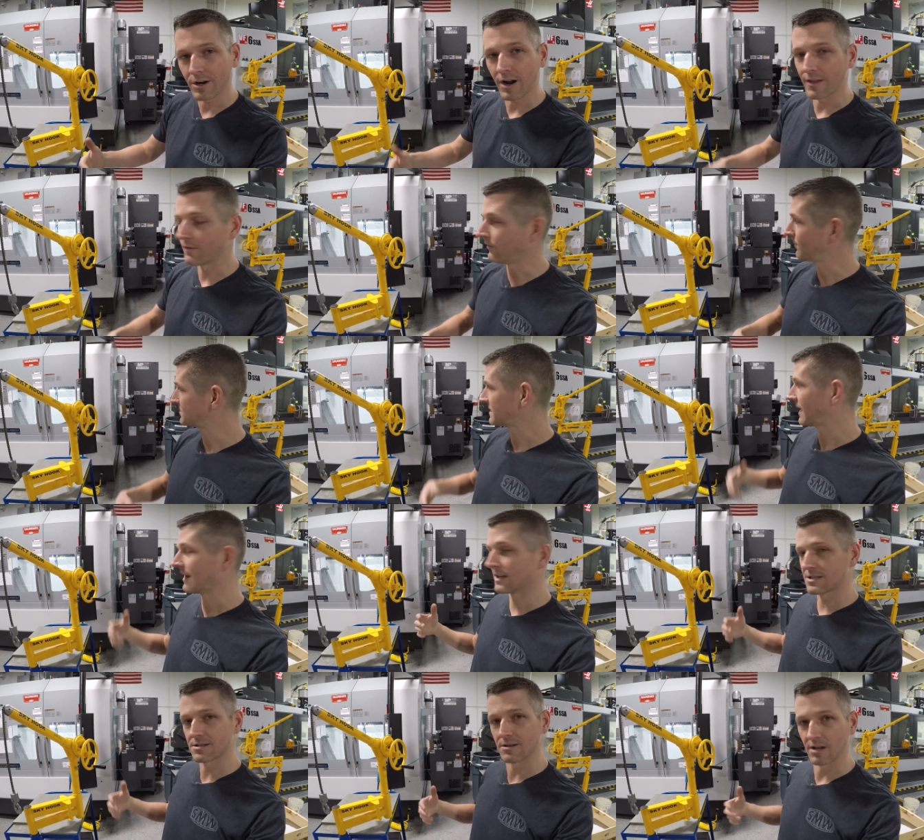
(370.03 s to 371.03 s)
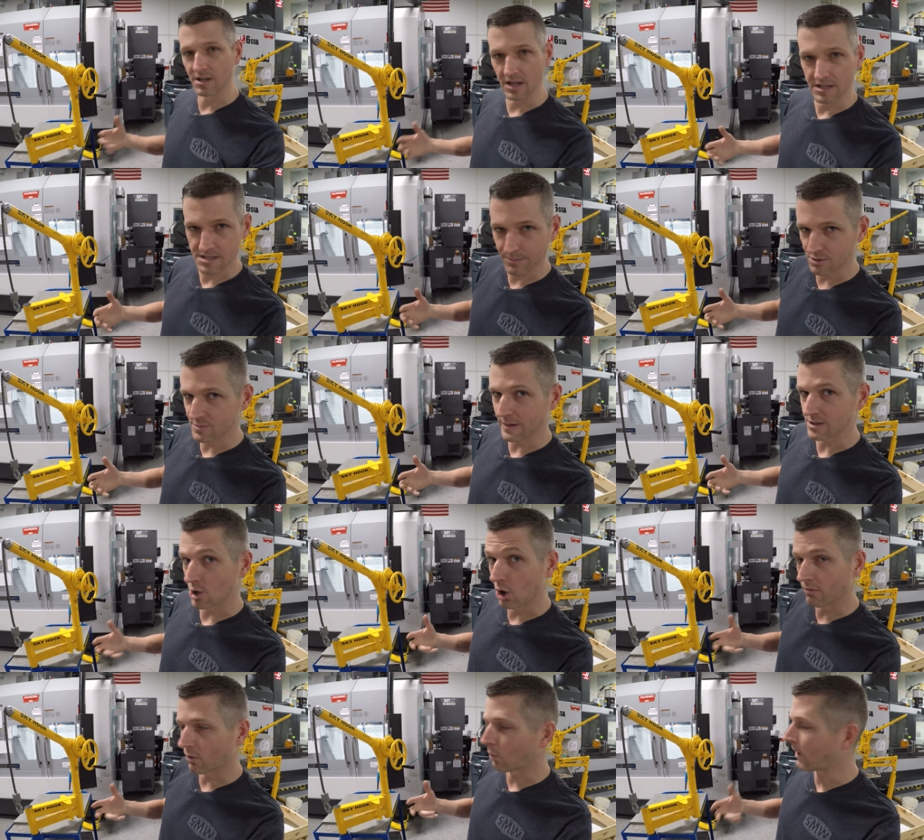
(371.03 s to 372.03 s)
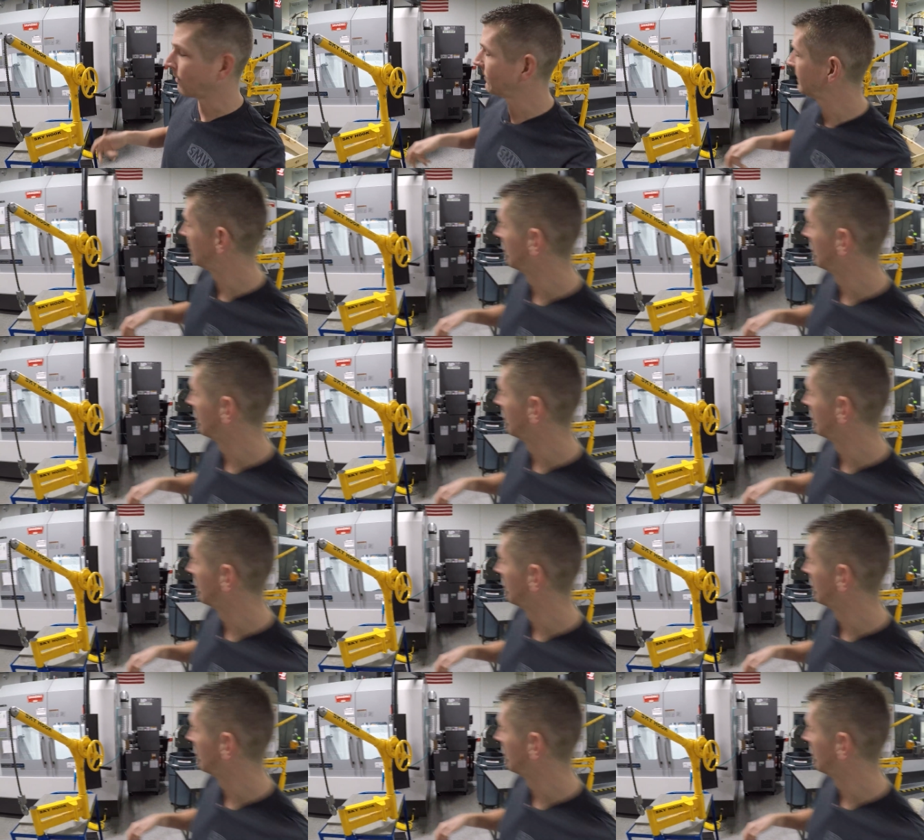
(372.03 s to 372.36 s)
On the flip side, it's in some respects overwhelming.